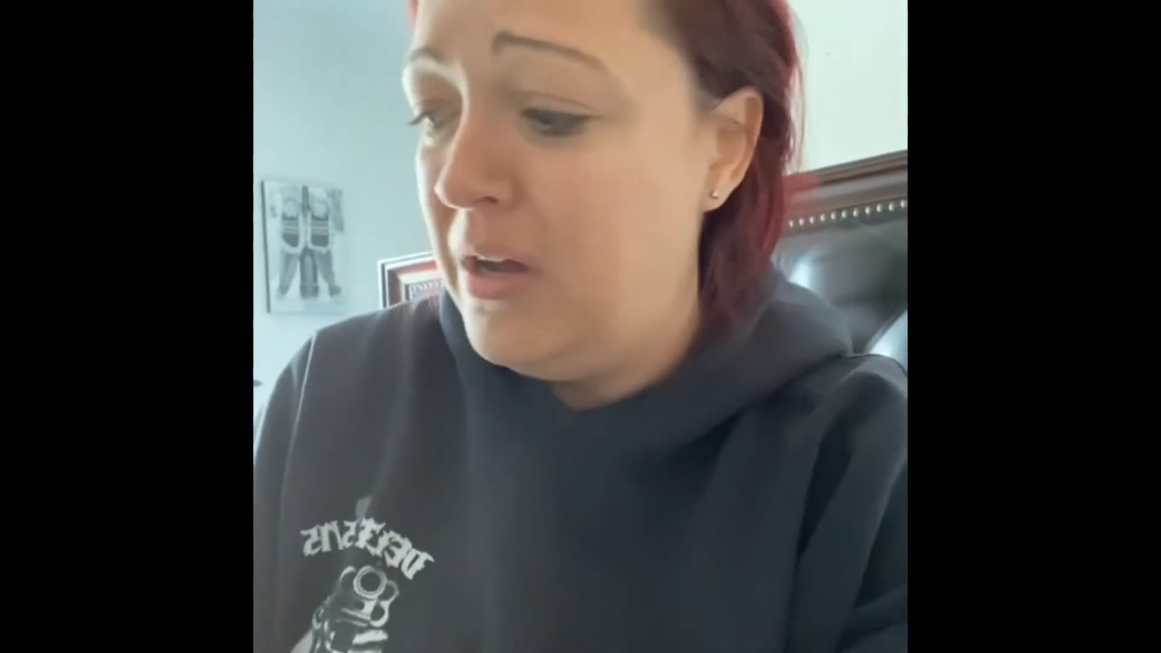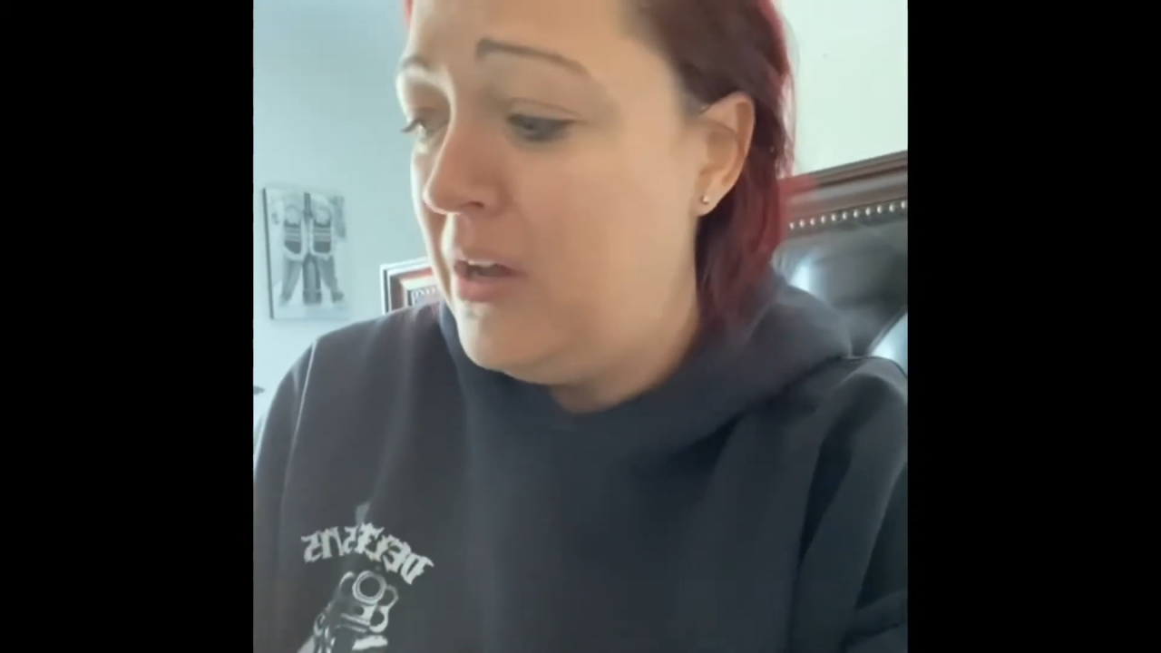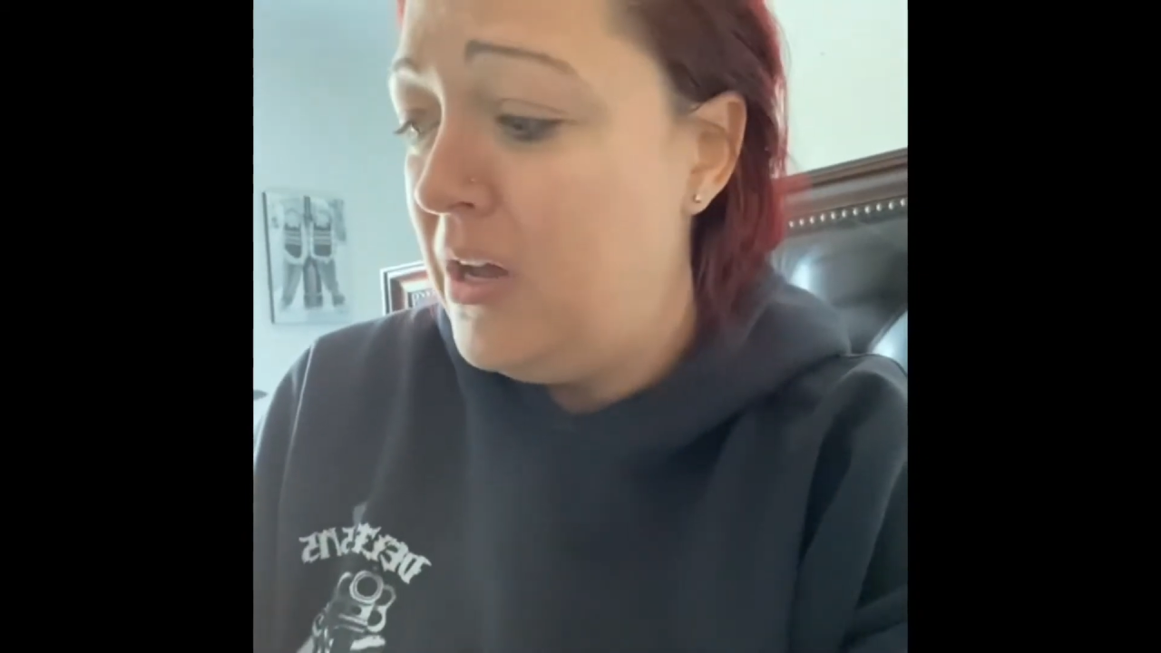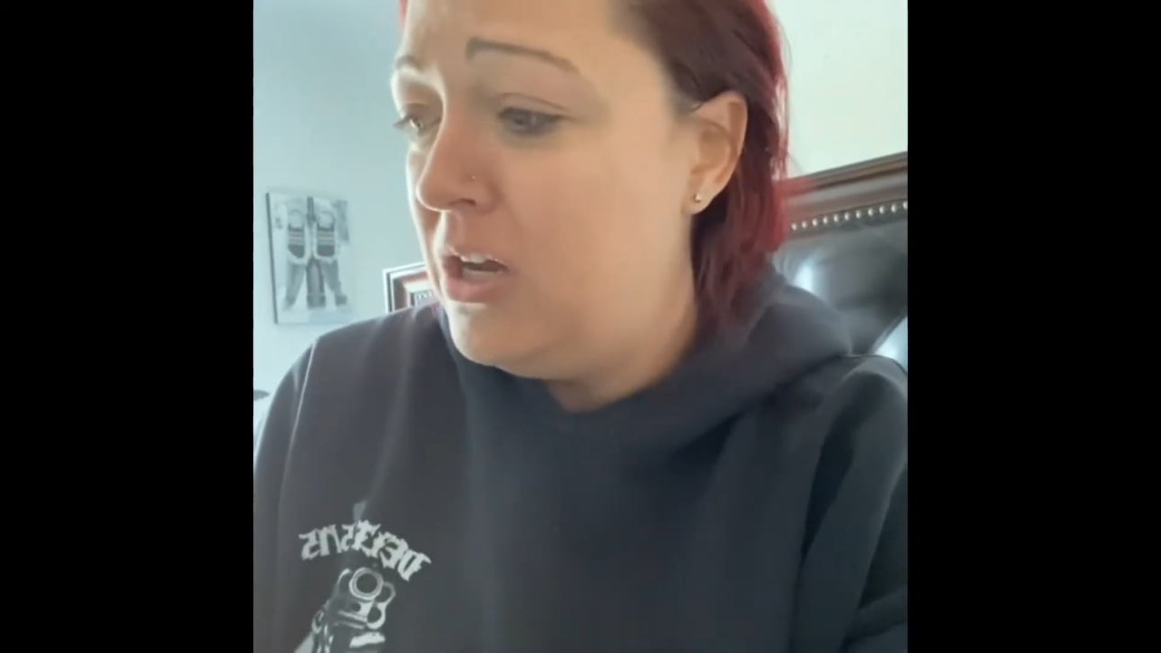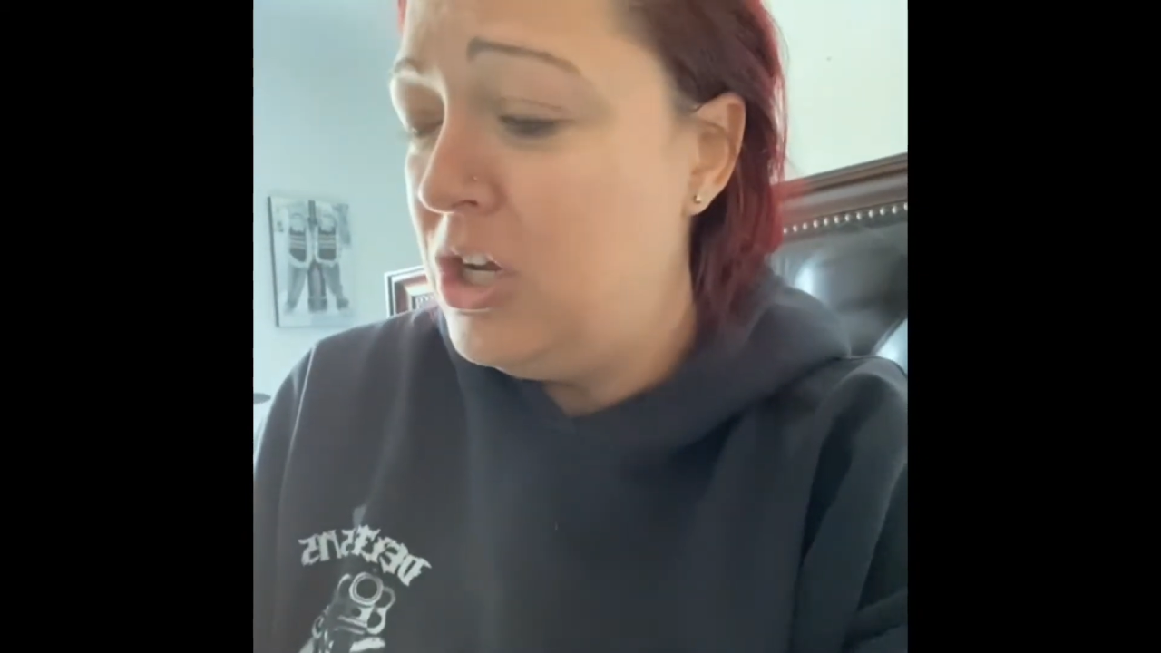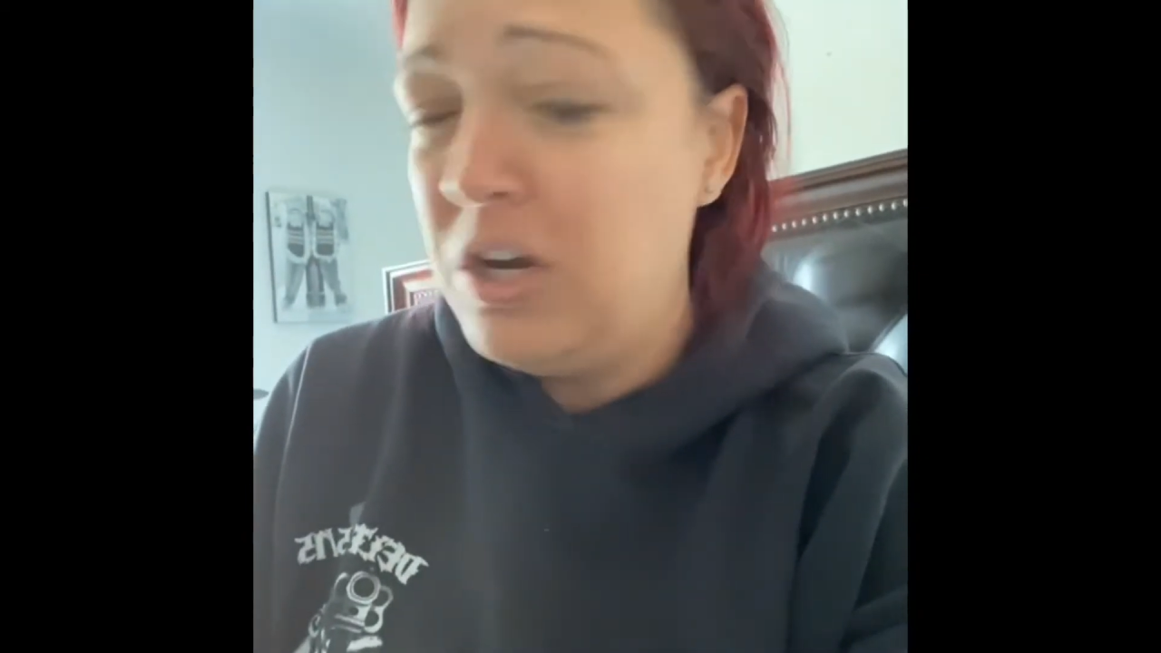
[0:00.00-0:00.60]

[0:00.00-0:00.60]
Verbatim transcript: you know,